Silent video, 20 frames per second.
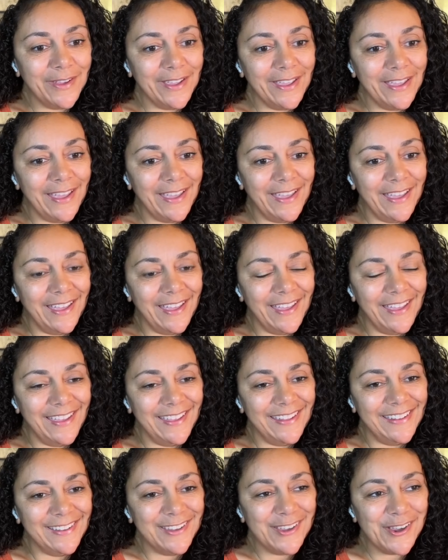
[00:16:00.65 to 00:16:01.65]

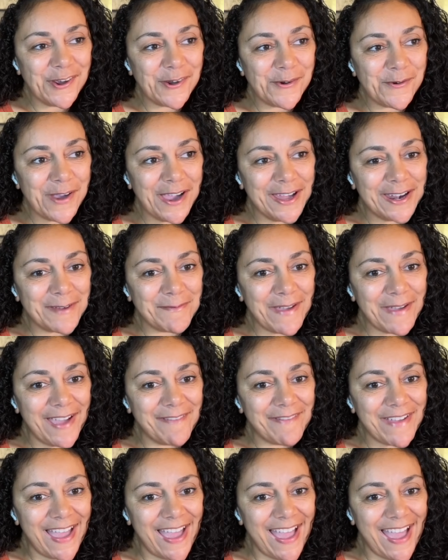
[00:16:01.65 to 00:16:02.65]
Win. You're a winner,
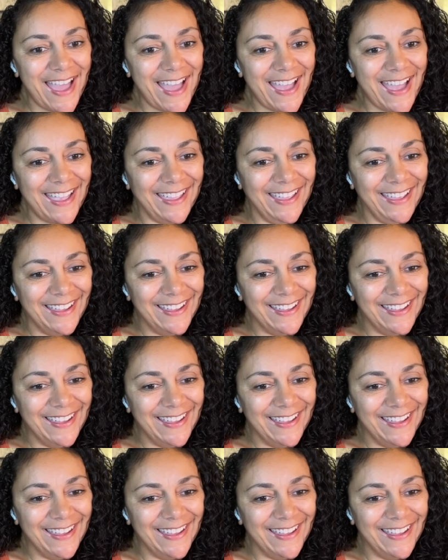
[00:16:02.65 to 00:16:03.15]
baby!